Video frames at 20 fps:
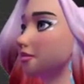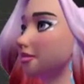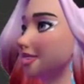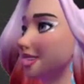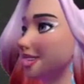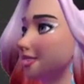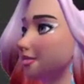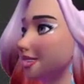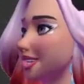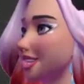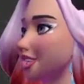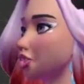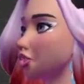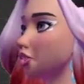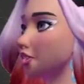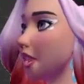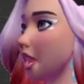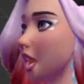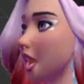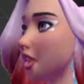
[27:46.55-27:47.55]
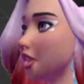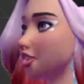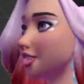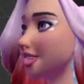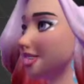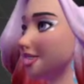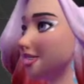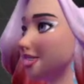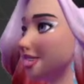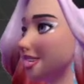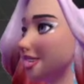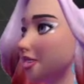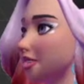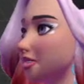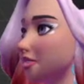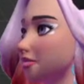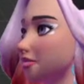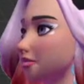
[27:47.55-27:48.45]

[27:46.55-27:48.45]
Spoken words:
UV swap, UV project.